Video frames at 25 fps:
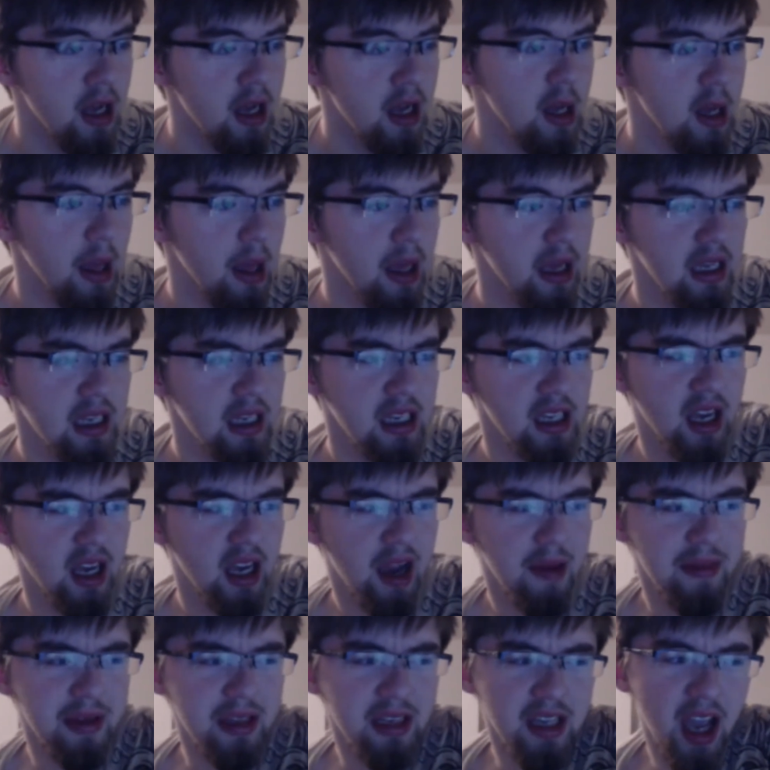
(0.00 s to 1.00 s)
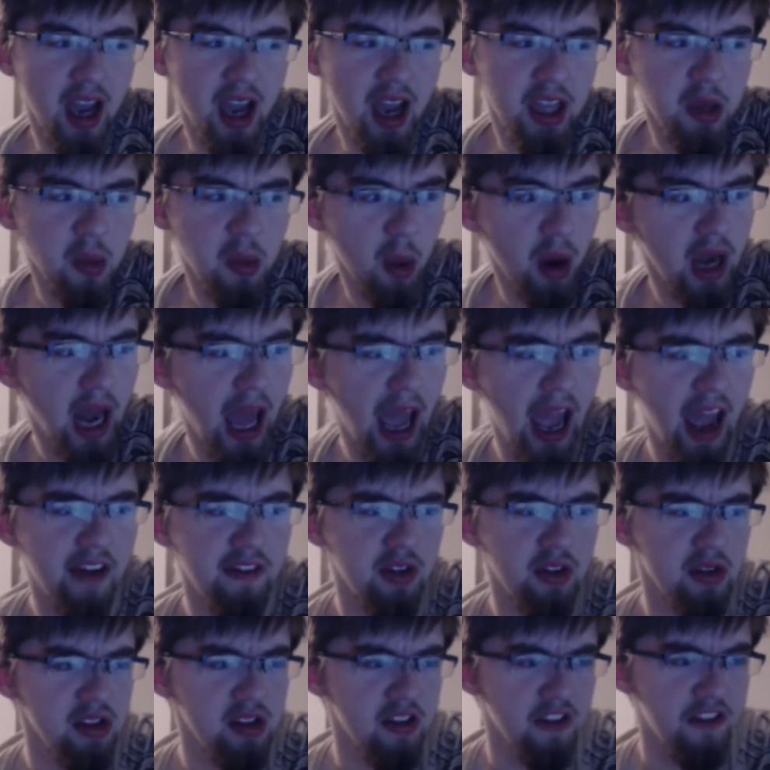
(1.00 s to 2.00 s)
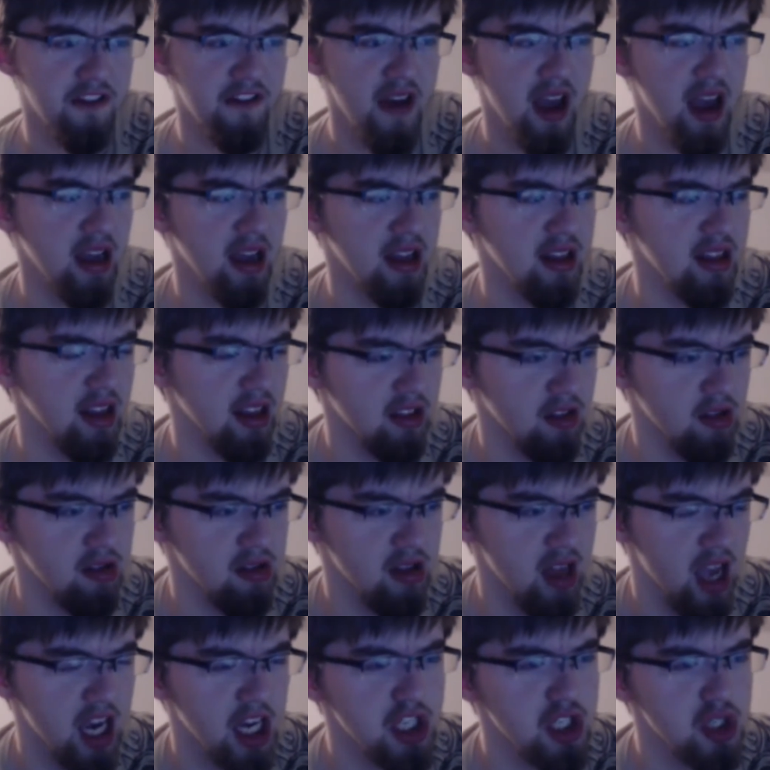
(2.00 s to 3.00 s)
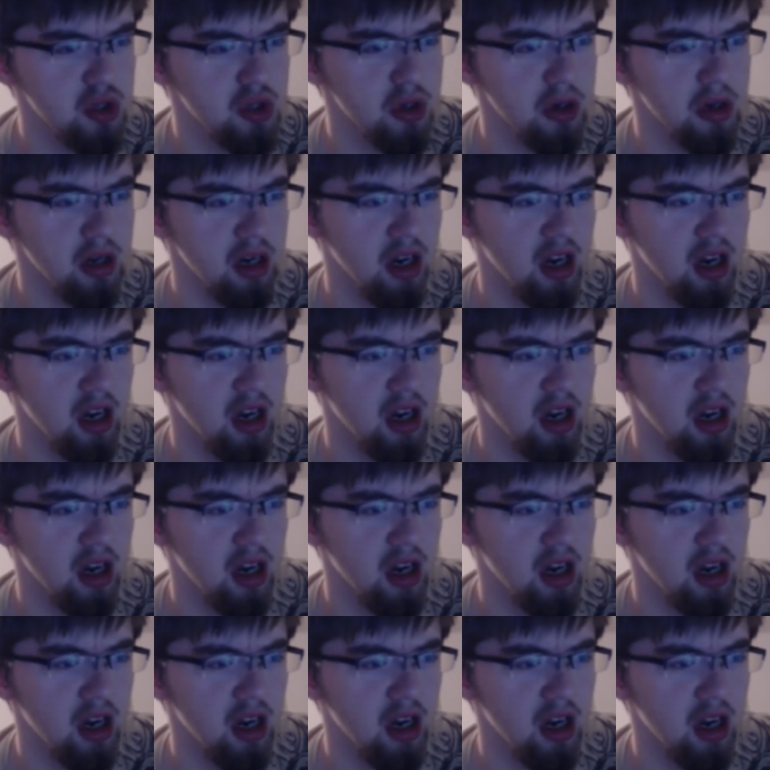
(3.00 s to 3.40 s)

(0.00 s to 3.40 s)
Like, I mean, yeah, you want to have those effects, like those extra,